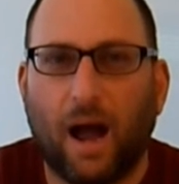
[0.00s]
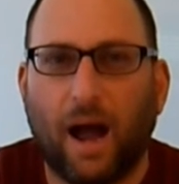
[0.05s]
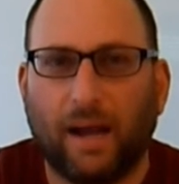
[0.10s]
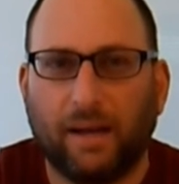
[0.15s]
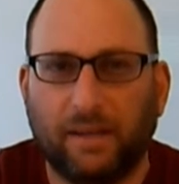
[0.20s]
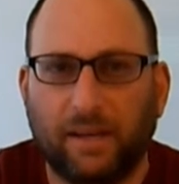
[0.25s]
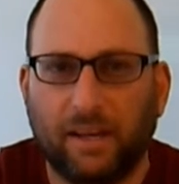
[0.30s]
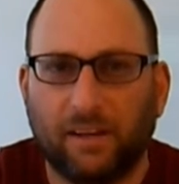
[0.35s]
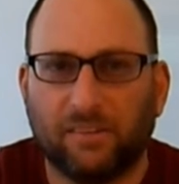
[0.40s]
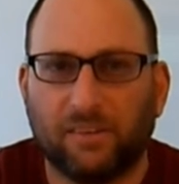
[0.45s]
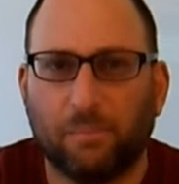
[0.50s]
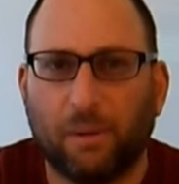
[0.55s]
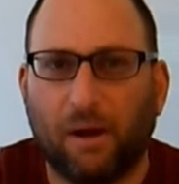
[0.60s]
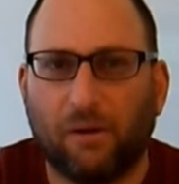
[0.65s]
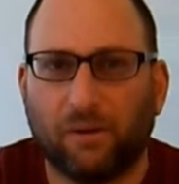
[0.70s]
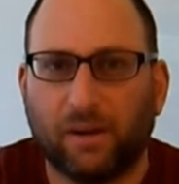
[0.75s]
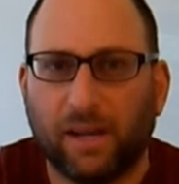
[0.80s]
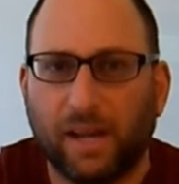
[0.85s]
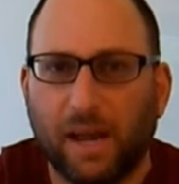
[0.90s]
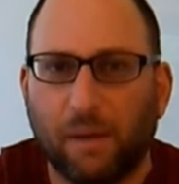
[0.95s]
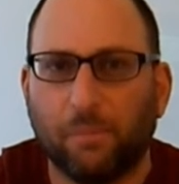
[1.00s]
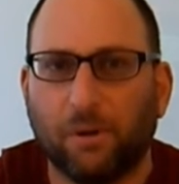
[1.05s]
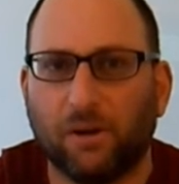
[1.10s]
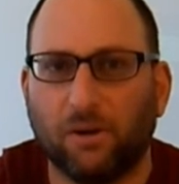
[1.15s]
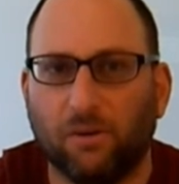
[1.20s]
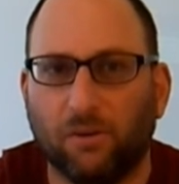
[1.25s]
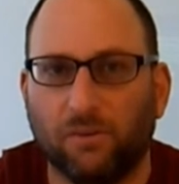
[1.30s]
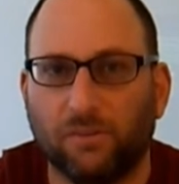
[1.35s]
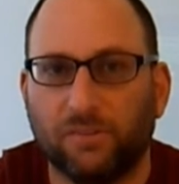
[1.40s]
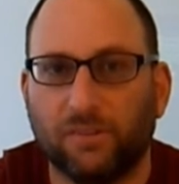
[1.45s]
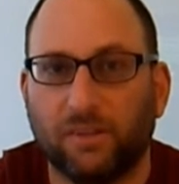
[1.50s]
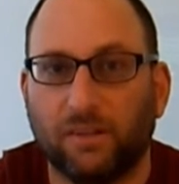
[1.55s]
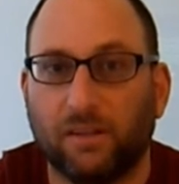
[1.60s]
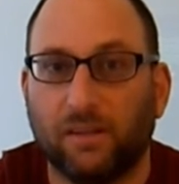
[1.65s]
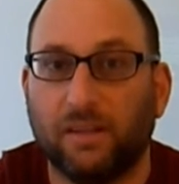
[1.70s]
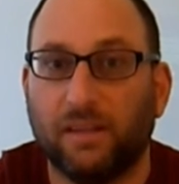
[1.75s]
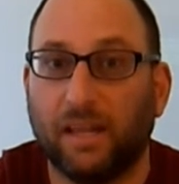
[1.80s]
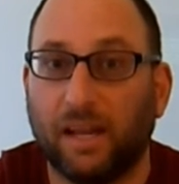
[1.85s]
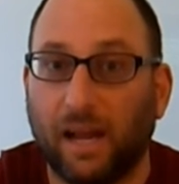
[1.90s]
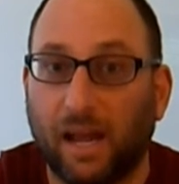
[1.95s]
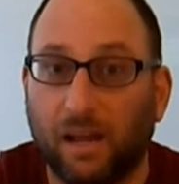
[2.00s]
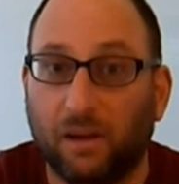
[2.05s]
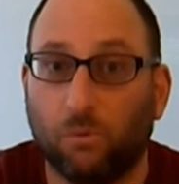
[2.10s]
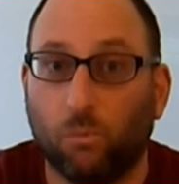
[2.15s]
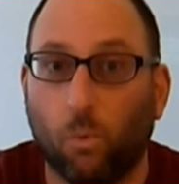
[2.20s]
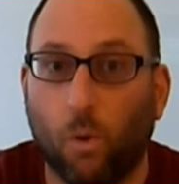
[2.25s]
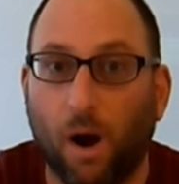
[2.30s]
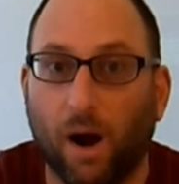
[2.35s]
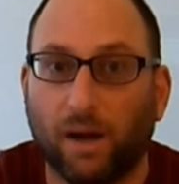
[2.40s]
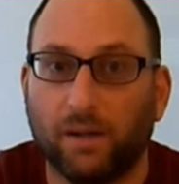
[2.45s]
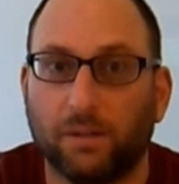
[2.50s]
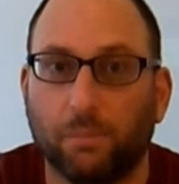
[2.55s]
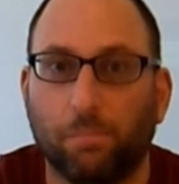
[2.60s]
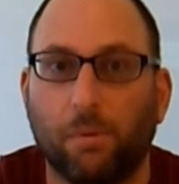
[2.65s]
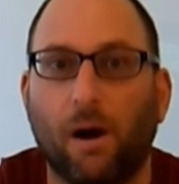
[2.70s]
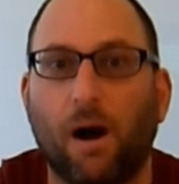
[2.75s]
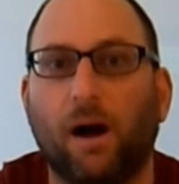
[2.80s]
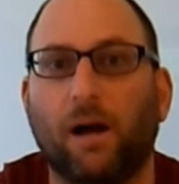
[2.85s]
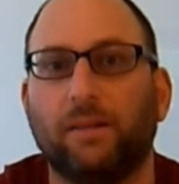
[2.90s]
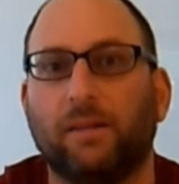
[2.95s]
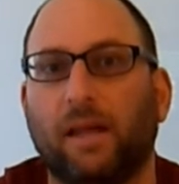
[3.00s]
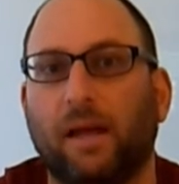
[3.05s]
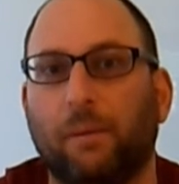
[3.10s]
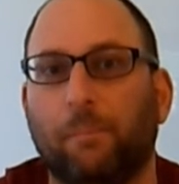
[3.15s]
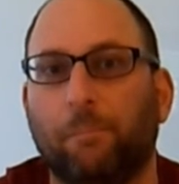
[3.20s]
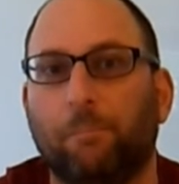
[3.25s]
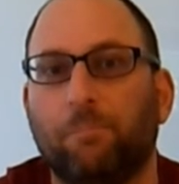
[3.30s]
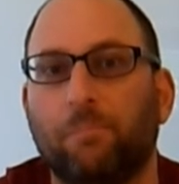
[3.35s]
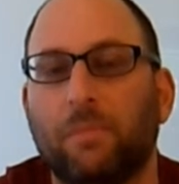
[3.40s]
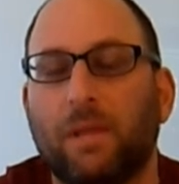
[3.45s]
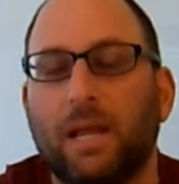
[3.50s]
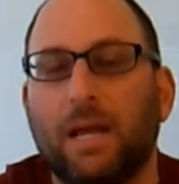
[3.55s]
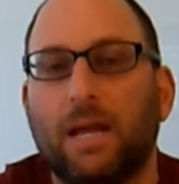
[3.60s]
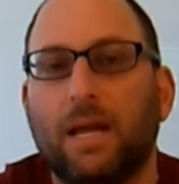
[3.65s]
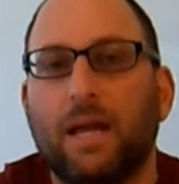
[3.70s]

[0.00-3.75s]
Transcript: ideas about chemicals that I had walked upon them